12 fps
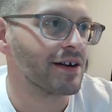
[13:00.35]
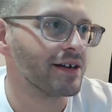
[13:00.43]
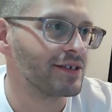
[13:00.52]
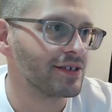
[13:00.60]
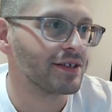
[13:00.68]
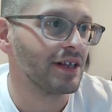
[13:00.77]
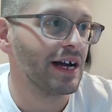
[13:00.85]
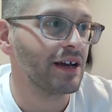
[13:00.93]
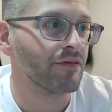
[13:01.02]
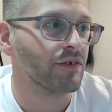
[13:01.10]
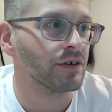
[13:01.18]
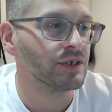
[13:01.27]
It's just a lack
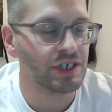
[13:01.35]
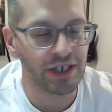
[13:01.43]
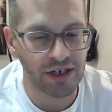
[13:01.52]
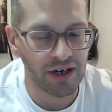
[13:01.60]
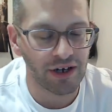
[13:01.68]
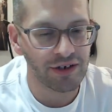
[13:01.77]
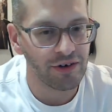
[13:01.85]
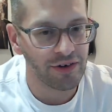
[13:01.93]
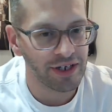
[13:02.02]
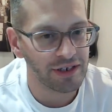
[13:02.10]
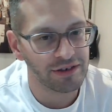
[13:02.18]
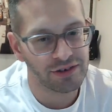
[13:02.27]
of coaching and
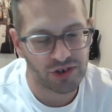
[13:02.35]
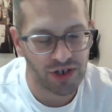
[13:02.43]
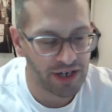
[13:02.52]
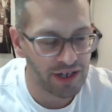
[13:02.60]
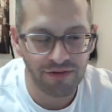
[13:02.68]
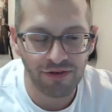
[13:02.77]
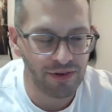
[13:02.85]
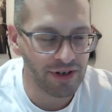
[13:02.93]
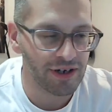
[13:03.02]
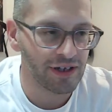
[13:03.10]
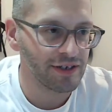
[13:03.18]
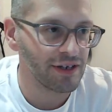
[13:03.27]
ongoing training, if you want to
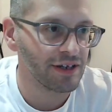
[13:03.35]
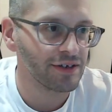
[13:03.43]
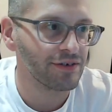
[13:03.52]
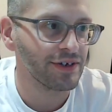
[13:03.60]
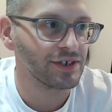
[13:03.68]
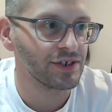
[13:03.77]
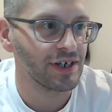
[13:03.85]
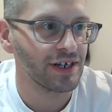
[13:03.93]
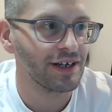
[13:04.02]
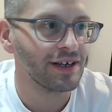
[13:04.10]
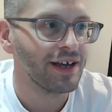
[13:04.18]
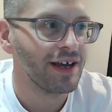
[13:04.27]
call it ongoing training.